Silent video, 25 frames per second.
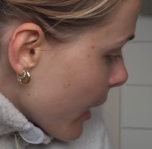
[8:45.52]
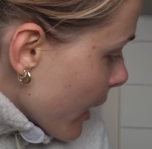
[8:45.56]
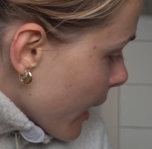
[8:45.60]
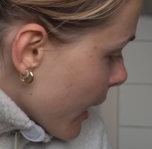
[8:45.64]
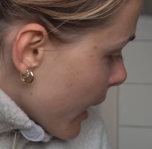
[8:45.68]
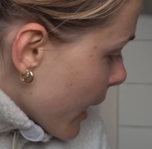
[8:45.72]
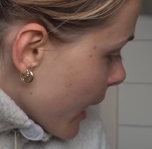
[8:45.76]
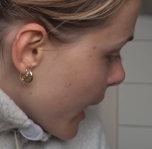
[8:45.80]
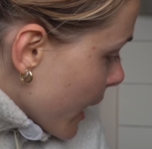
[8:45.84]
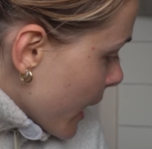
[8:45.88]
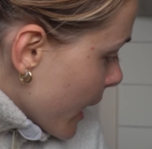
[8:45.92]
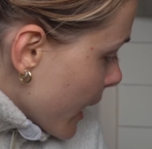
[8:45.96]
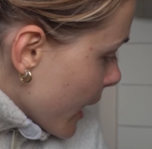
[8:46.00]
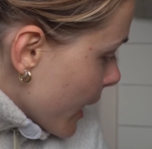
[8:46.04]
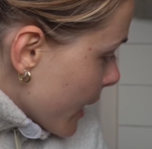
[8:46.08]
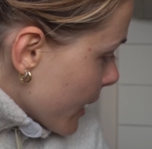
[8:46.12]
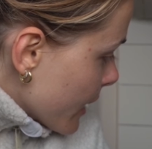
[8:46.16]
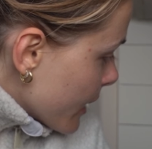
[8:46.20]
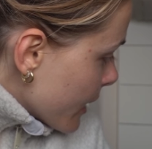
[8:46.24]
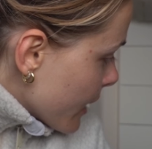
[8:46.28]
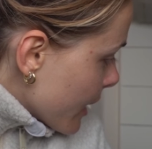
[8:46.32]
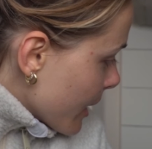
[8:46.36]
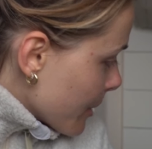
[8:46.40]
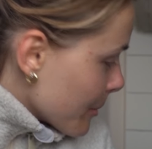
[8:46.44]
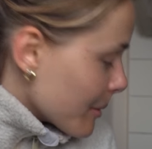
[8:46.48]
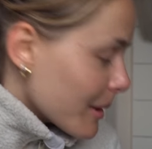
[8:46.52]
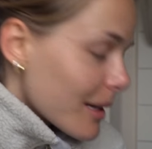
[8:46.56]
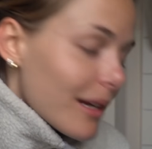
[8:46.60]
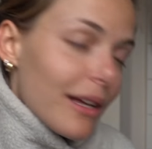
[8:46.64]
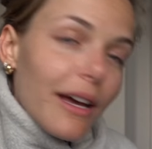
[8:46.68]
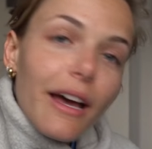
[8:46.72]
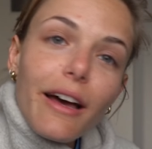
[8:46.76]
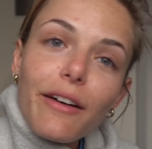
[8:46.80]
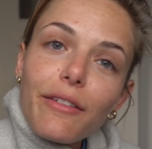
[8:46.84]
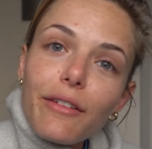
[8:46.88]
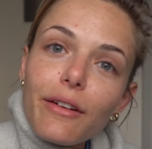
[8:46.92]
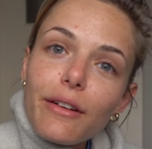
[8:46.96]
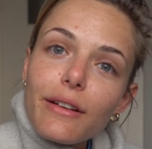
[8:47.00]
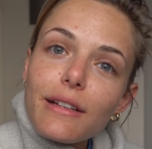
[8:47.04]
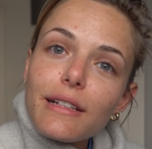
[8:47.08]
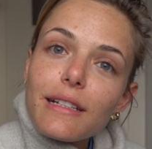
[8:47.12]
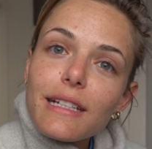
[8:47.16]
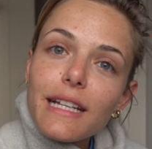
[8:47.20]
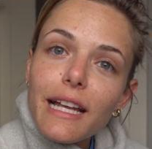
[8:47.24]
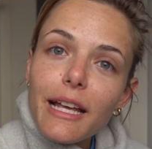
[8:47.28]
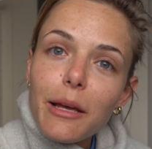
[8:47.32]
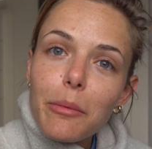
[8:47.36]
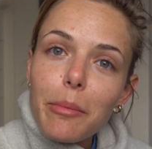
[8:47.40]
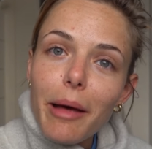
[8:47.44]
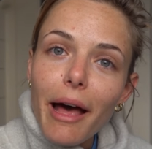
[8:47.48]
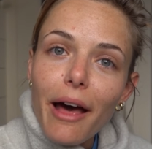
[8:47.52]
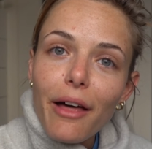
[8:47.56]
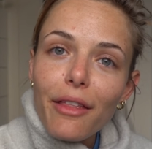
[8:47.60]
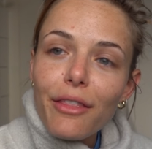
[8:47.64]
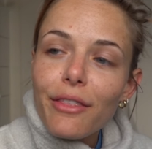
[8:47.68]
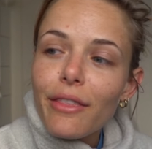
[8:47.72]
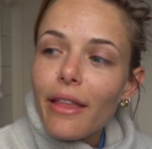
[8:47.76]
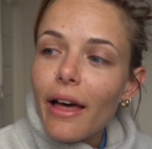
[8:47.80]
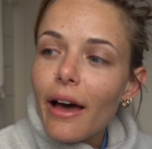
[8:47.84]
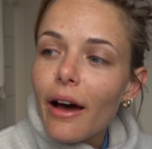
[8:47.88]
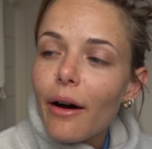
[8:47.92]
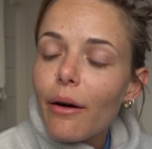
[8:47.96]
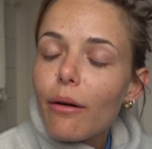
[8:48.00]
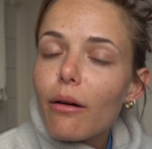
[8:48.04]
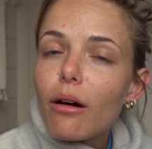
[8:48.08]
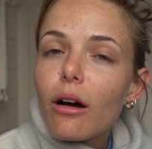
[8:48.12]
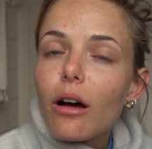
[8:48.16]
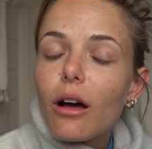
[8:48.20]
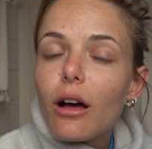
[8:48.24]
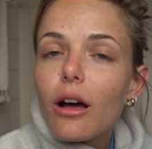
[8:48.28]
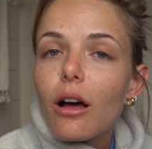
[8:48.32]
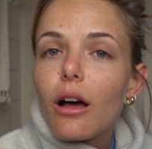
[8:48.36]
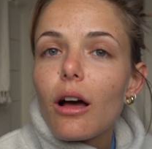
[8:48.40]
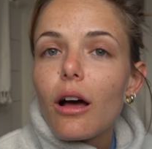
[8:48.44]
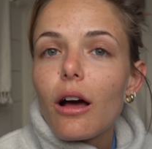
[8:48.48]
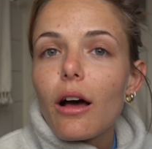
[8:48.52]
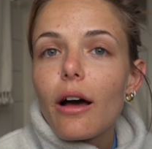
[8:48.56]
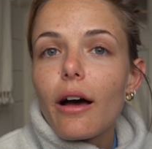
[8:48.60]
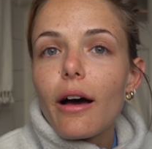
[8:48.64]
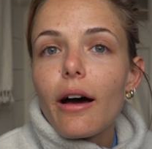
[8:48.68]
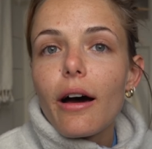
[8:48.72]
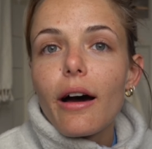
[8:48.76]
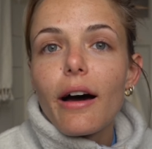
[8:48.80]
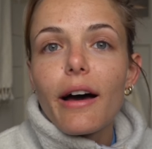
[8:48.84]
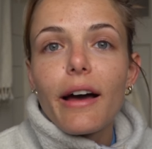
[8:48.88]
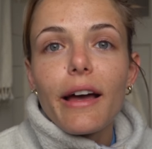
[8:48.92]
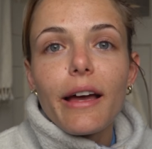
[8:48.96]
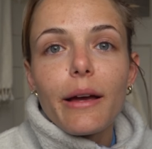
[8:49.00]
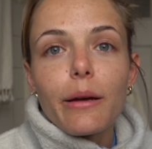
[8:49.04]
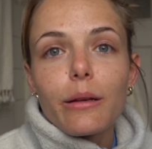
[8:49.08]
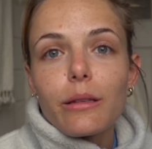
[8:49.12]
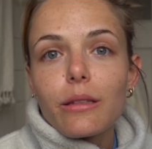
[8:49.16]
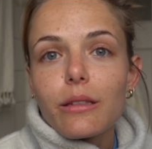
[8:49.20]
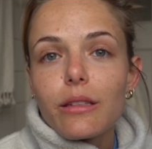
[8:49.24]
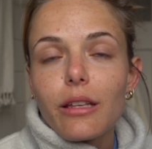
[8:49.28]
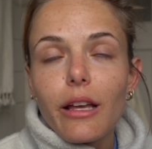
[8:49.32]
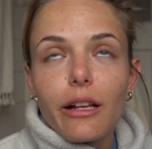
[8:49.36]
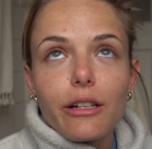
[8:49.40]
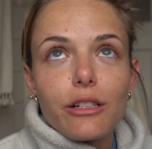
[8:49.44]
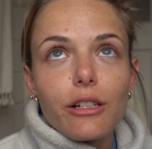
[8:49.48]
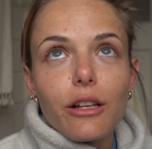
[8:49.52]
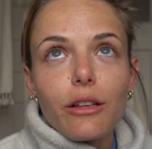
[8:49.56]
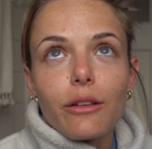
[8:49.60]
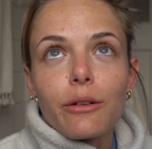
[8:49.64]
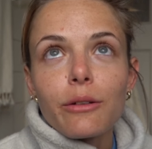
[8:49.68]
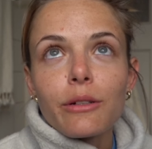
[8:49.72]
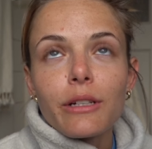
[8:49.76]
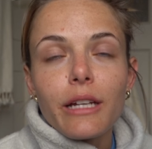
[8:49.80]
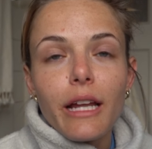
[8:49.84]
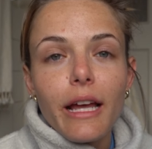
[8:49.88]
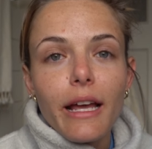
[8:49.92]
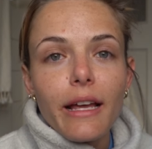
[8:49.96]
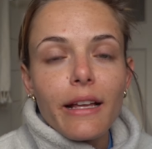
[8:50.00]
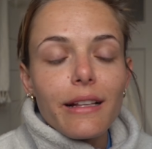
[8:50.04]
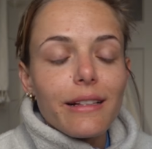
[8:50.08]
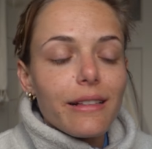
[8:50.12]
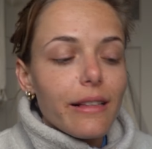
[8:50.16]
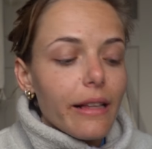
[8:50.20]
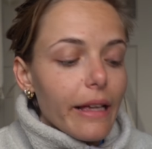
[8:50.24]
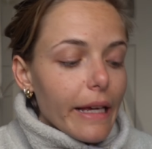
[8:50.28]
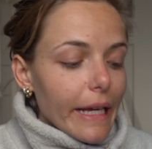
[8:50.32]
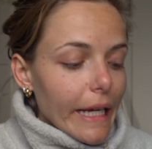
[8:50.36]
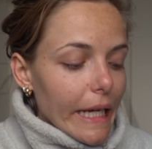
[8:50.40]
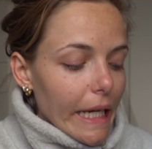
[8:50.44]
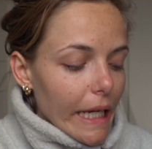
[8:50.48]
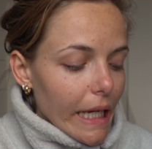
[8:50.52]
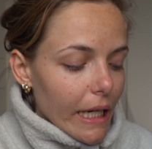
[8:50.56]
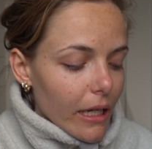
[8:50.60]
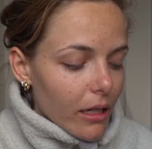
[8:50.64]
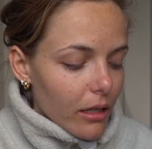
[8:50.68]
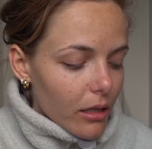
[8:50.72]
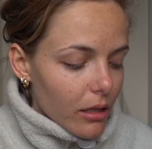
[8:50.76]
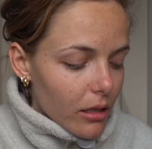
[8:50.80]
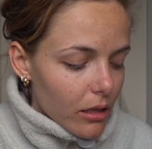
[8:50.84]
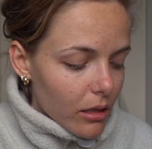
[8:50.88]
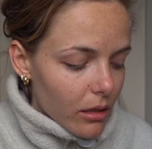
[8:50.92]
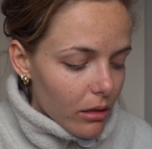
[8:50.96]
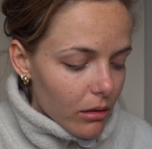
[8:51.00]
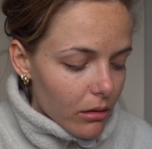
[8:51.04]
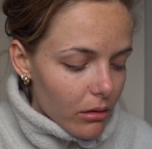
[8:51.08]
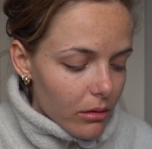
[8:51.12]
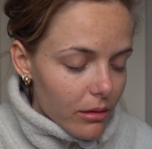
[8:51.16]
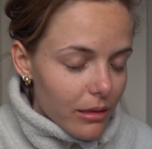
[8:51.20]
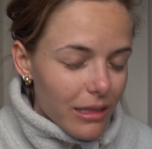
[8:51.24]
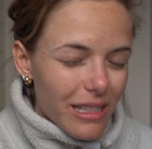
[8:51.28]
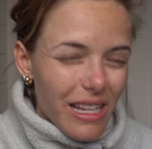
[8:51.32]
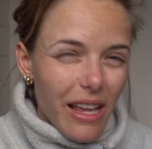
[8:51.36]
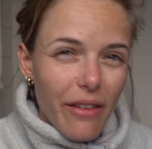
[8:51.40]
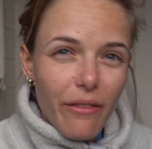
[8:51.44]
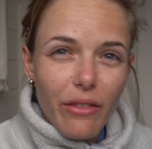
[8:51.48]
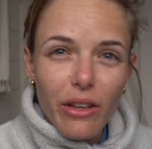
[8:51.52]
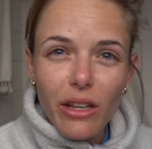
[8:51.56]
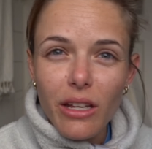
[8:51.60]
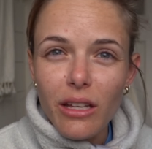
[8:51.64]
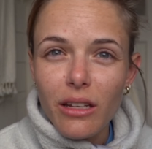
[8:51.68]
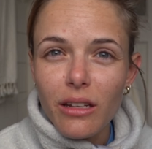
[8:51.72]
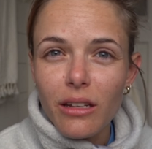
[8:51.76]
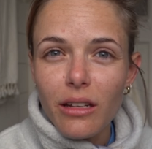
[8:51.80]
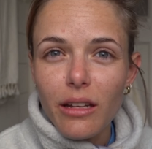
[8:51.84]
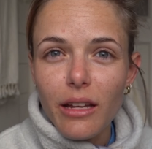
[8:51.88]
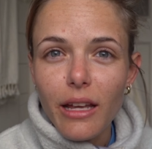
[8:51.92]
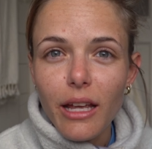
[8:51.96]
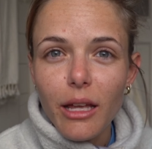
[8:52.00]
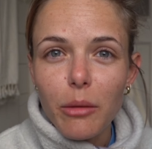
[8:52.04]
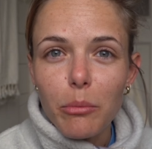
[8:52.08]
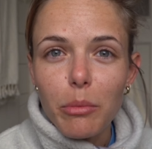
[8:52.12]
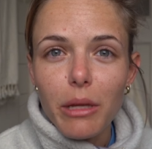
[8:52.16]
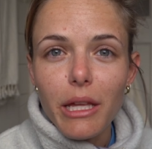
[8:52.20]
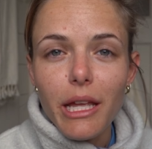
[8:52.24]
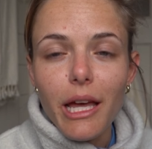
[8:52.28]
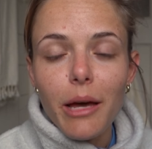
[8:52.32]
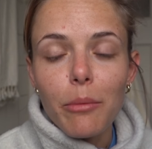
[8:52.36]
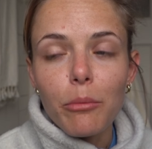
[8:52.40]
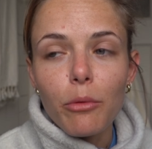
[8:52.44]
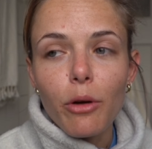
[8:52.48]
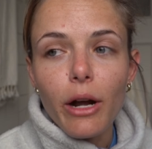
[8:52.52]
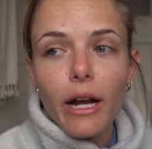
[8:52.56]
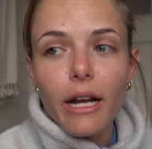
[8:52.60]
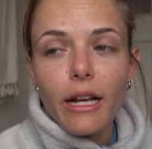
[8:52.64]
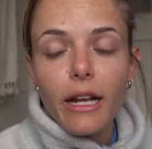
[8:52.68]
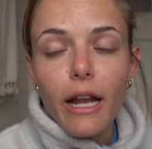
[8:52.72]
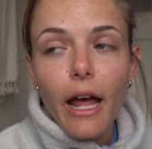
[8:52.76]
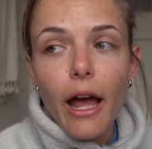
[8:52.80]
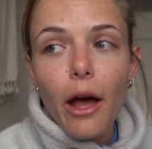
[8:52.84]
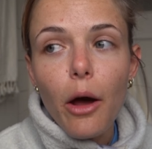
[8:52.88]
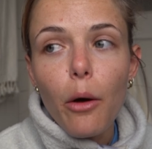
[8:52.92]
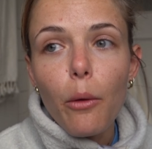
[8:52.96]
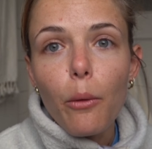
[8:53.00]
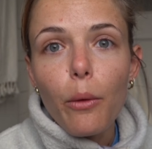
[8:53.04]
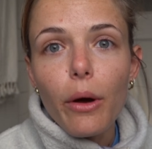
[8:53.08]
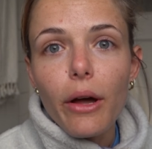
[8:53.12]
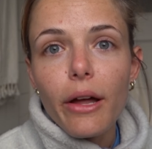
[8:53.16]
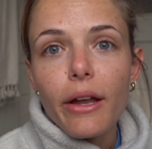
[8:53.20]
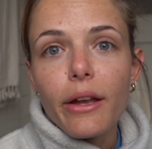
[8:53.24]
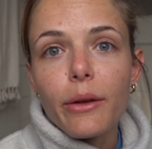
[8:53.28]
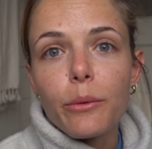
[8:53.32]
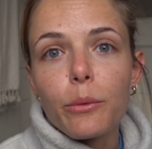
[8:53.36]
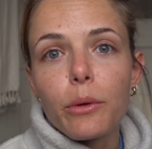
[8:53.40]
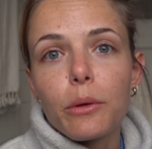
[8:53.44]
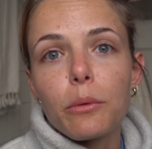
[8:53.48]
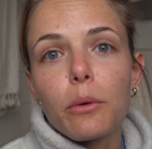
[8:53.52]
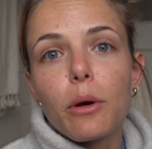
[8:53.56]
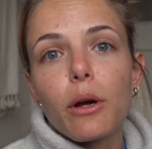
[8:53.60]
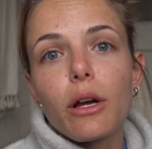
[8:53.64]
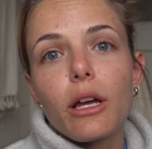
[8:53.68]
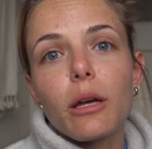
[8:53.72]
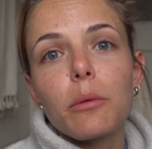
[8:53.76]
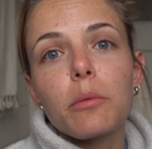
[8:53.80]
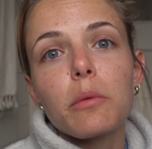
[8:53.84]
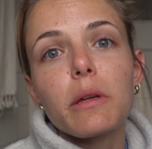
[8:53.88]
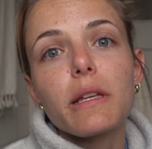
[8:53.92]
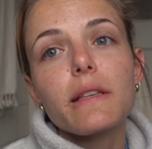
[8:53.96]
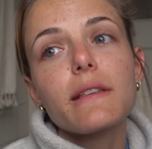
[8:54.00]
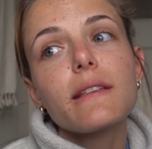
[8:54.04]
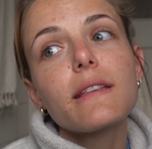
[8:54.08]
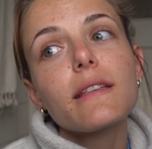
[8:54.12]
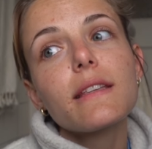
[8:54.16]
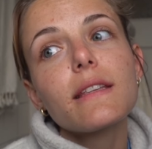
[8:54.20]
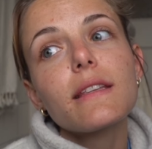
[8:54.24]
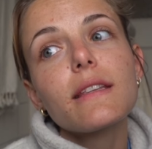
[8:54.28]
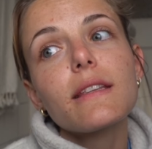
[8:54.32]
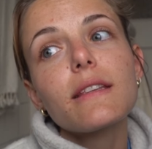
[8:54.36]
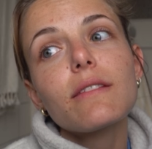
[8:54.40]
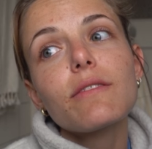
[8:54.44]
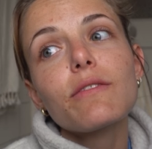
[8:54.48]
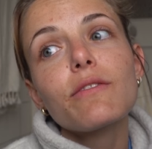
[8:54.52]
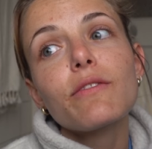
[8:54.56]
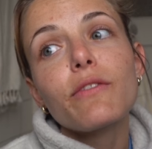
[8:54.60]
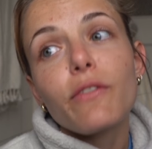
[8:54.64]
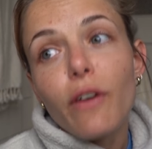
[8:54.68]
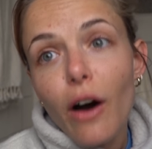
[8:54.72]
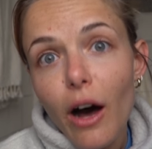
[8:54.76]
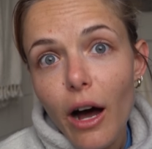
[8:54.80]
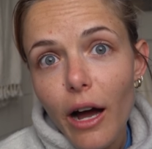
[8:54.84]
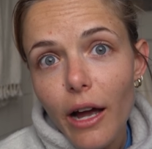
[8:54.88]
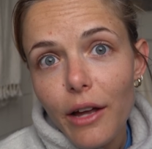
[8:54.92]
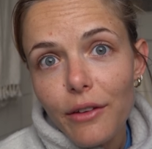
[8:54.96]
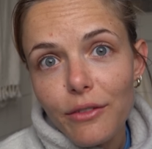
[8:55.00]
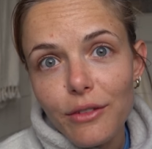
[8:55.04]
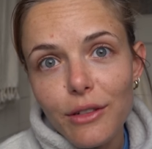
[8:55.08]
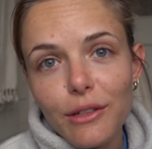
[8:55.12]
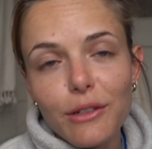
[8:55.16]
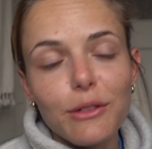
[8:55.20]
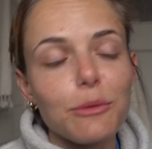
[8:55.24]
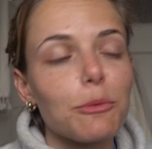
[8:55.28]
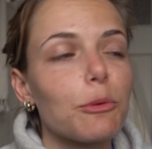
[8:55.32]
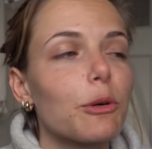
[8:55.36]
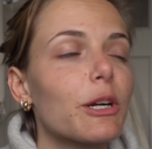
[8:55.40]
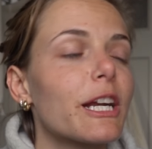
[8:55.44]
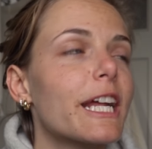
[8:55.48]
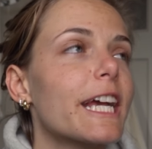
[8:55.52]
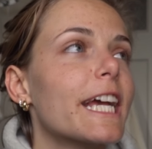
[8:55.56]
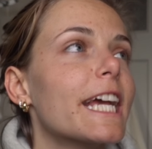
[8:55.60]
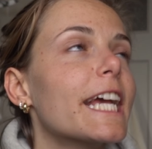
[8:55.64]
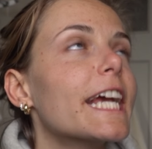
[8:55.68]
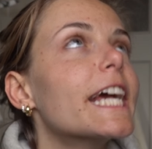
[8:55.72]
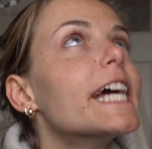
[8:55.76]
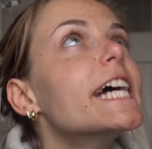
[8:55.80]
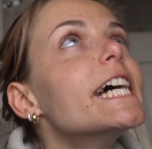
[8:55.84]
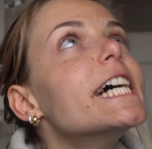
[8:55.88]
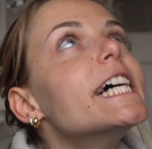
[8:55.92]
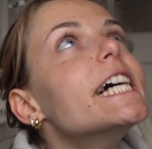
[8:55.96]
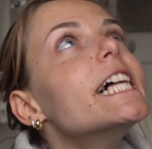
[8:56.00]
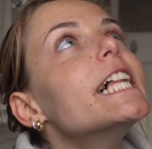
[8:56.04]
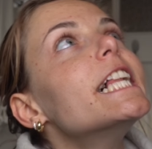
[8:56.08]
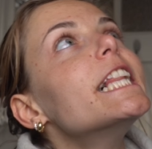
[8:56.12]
and I'm gonna take a bath now. It was such a long day. It's like 7, 8 p.m. right now and we woke up at 5 this morning.